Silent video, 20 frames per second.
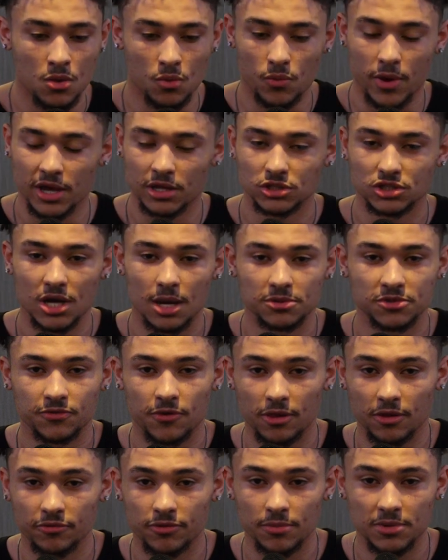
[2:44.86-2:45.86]
Raindrops
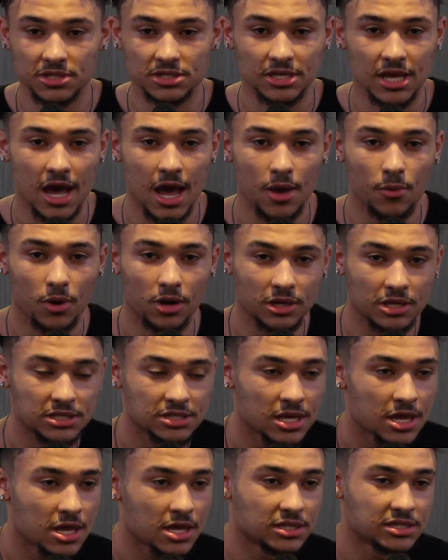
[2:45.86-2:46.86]
falling from the sky while
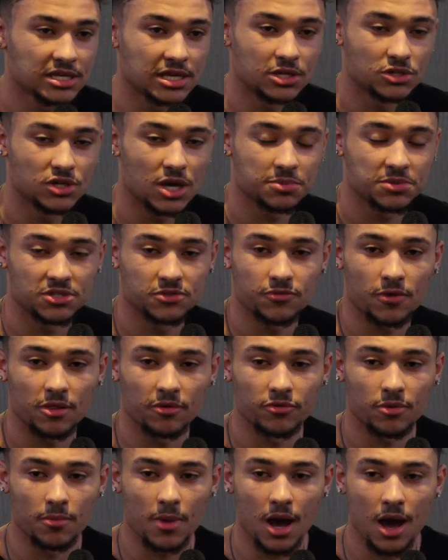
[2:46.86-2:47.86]
these teardrops is falling
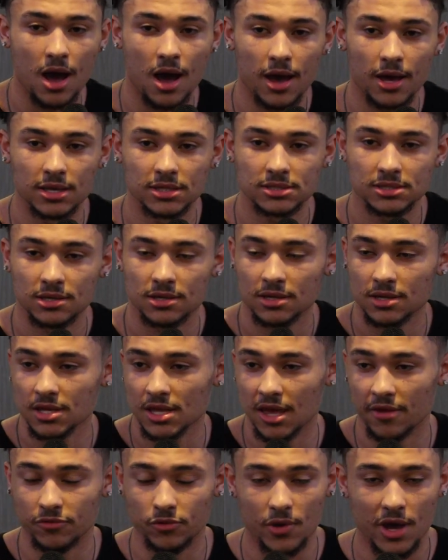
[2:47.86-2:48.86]
from my eyes.
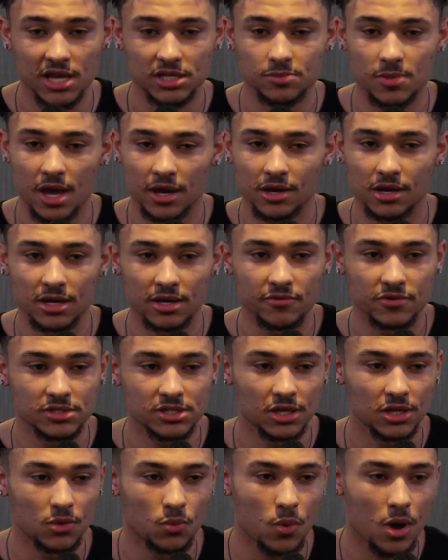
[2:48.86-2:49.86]
If you ask me, I couldn't even
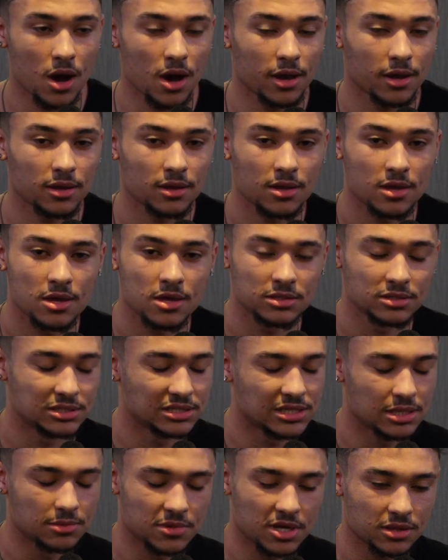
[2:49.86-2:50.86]
tell you why.
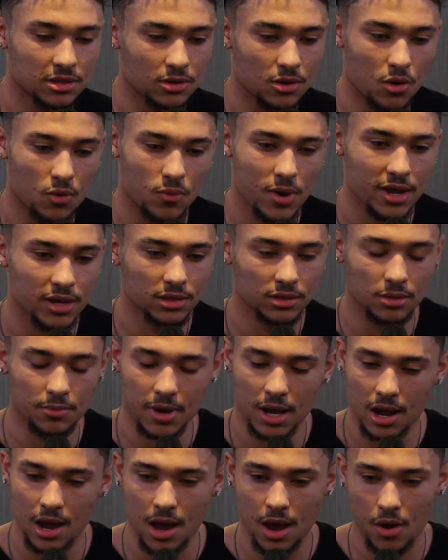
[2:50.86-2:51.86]
Just see nothing go right no
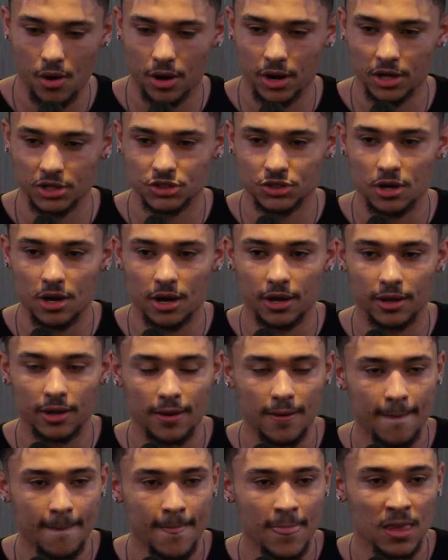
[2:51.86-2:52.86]
matter how hard I try.
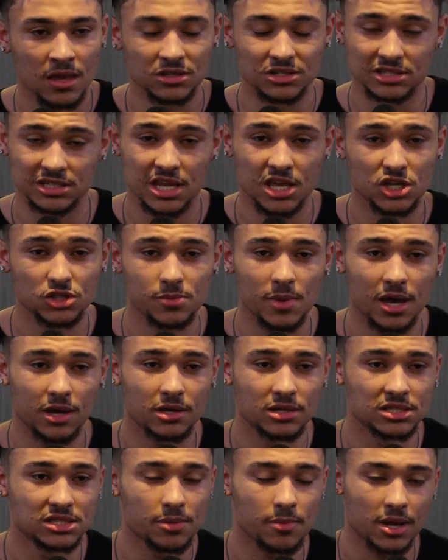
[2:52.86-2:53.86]
Just kills me I
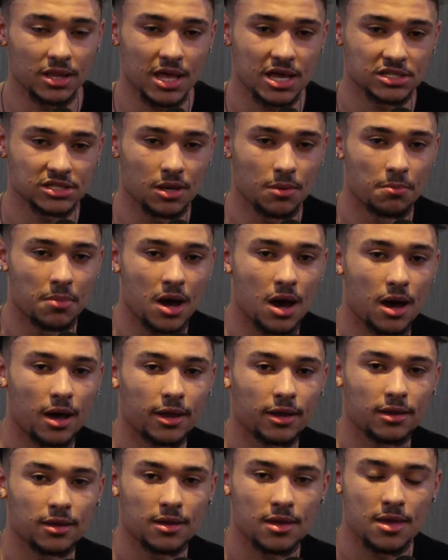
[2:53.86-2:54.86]
couldn't say my last goodbye.
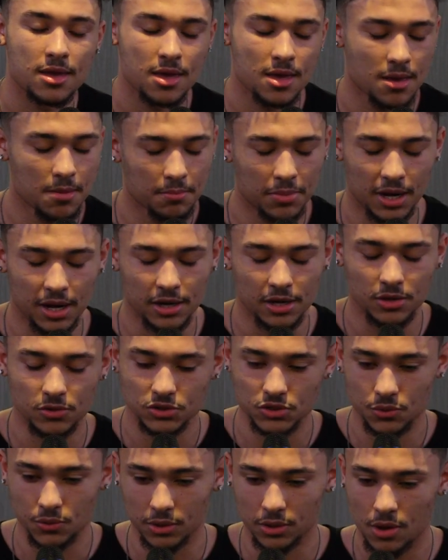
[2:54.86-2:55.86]
But I didn't know
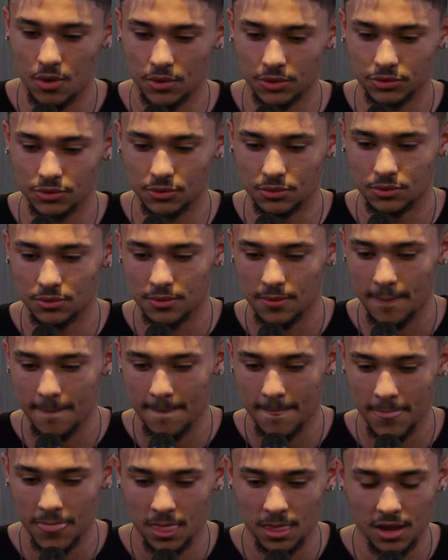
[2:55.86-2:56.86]
what you were going through.
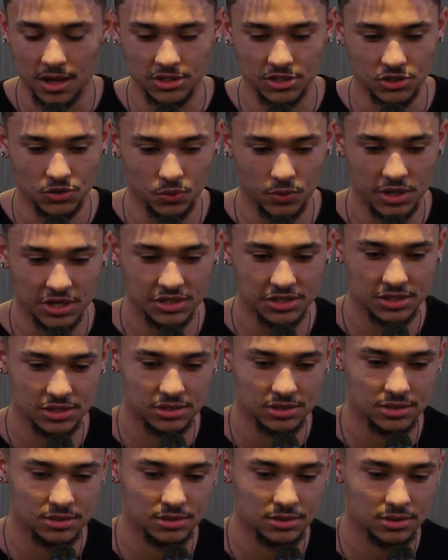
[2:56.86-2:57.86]
I just
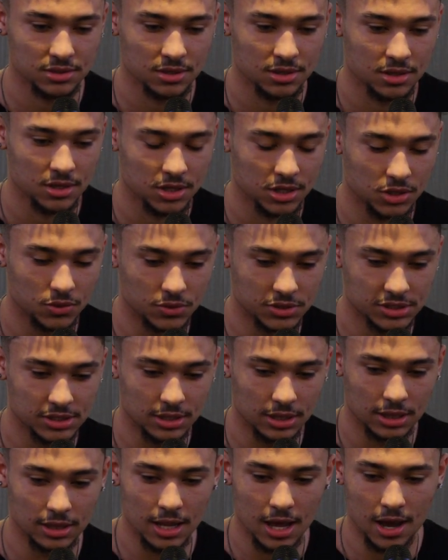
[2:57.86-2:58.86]
wish you were
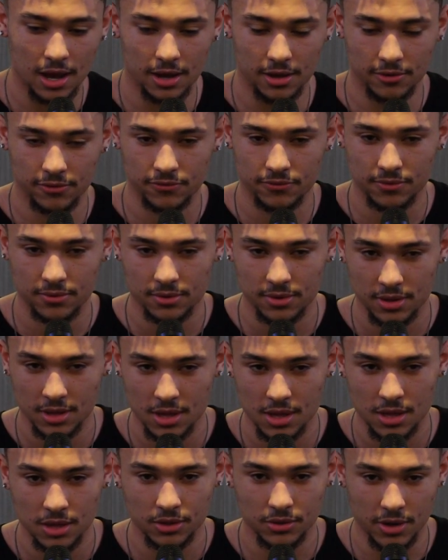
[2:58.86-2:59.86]
still alive,
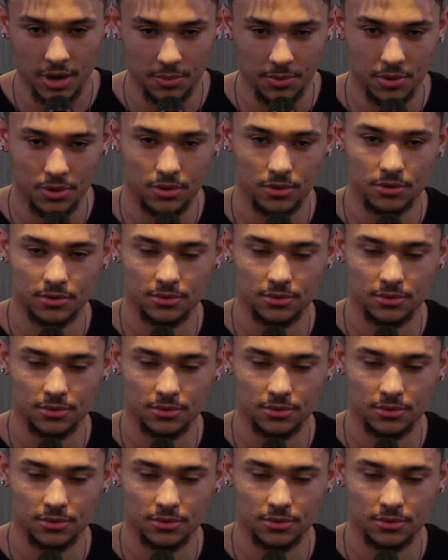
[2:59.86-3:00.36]
Grandpa.